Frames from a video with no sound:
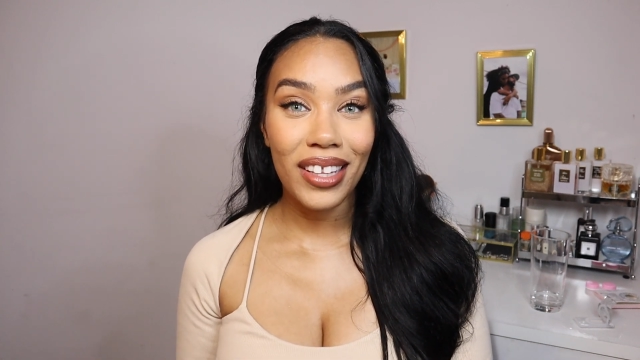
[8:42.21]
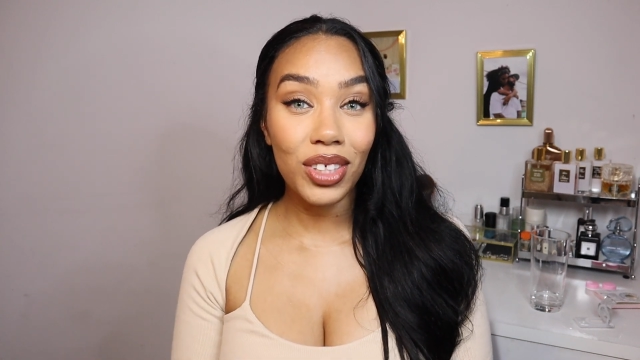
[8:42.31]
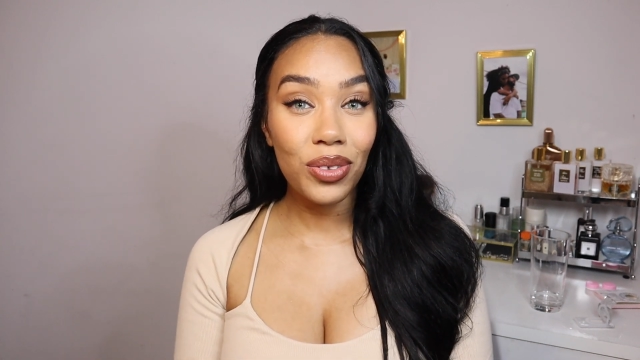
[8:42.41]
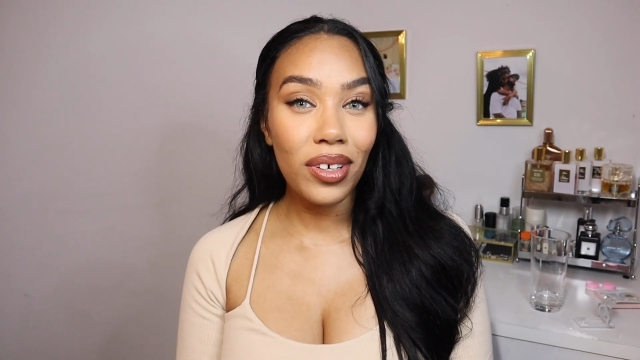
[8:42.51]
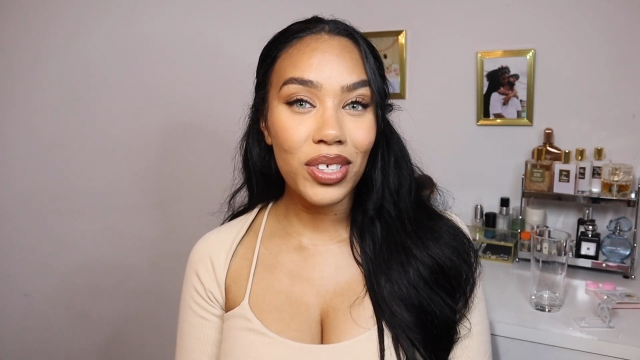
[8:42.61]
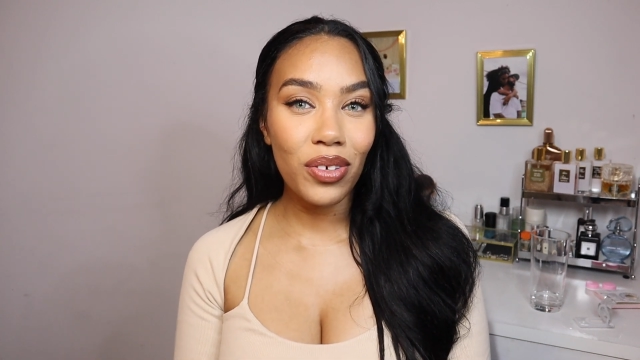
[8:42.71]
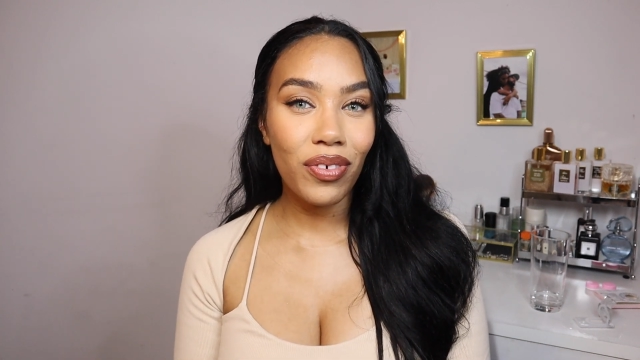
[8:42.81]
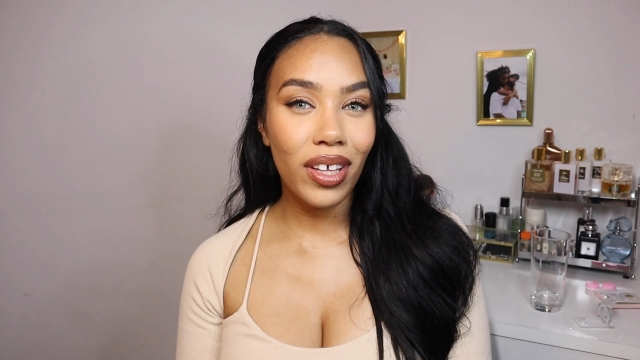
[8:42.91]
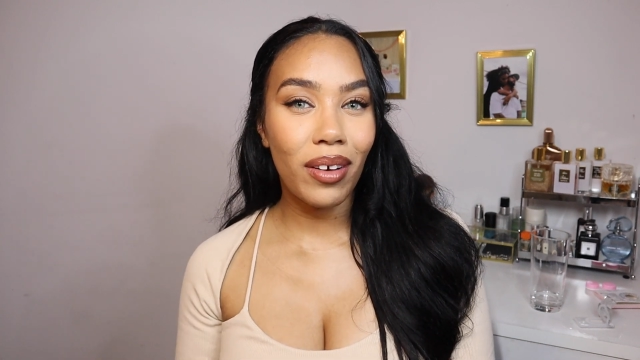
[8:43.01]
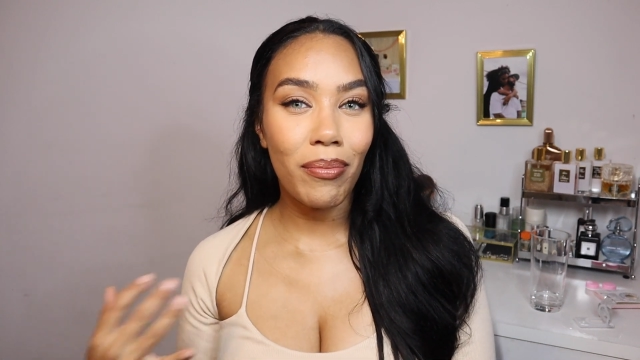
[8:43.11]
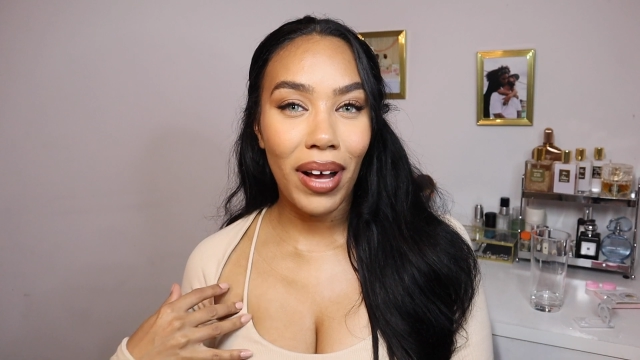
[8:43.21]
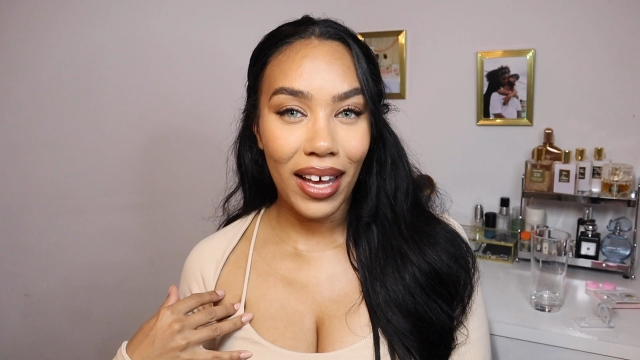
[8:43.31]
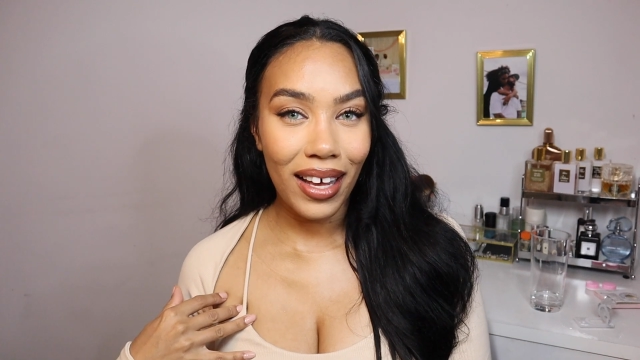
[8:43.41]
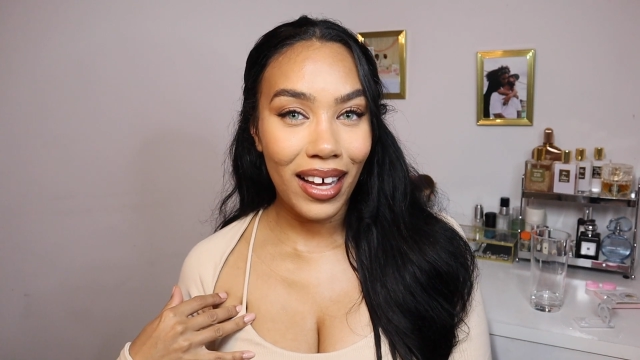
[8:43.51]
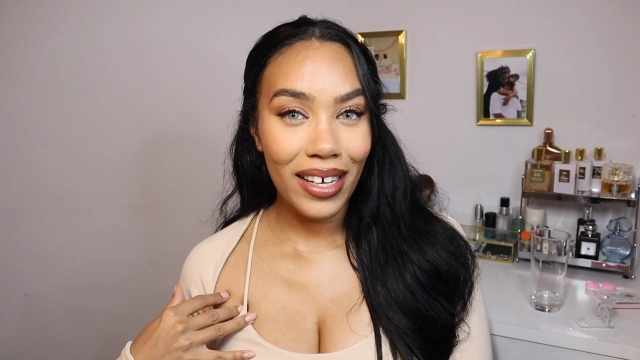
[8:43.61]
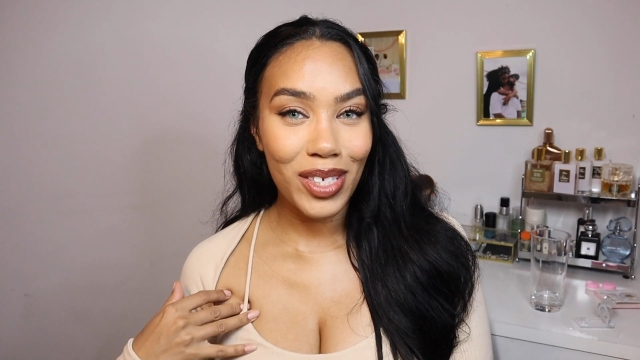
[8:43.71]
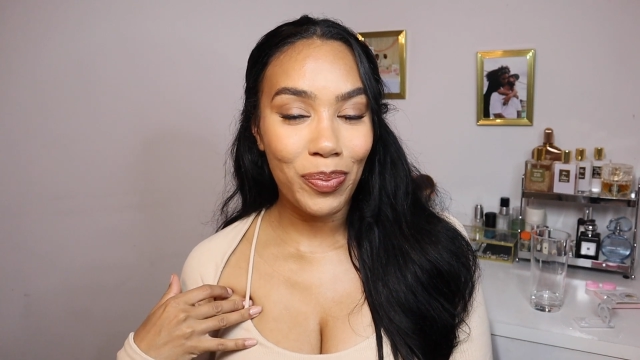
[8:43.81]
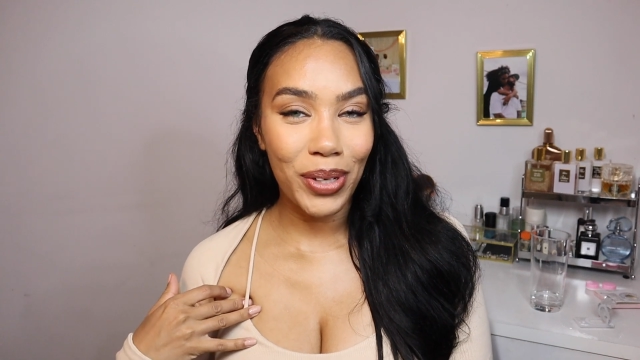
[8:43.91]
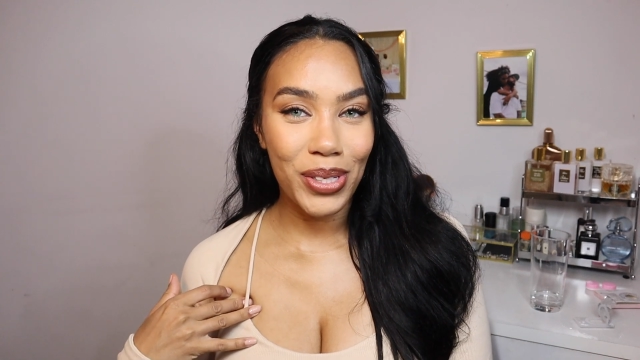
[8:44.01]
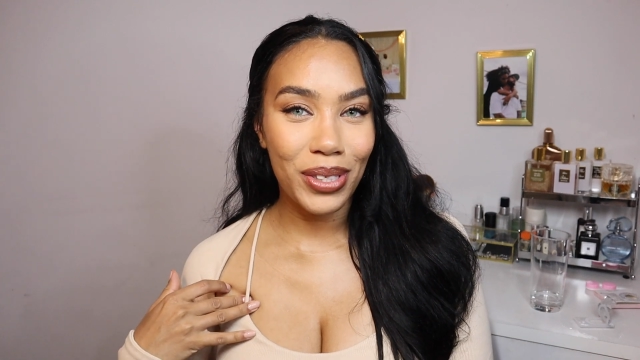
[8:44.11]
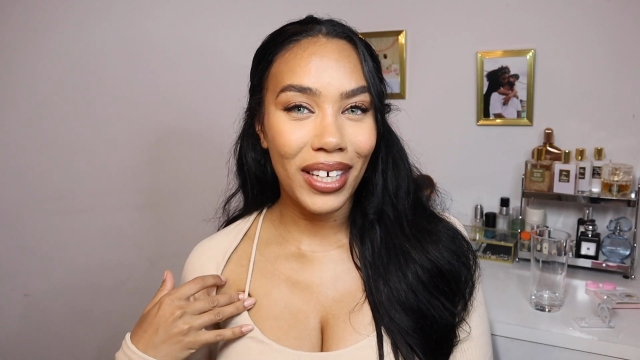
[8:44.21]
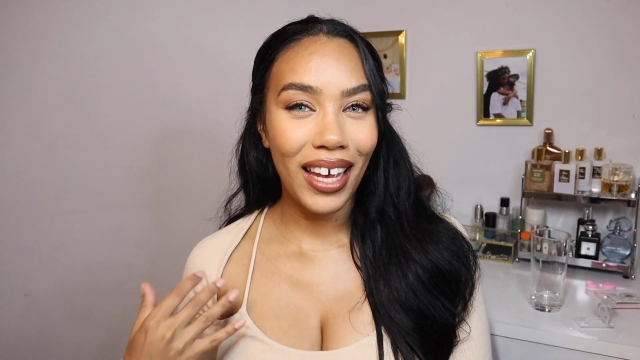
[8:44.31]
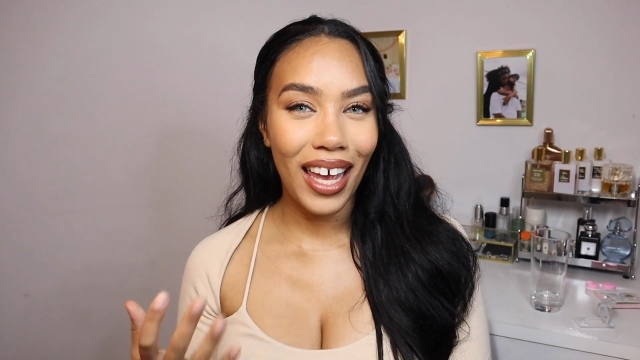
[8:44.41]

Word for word: I do also feel like my eyes personally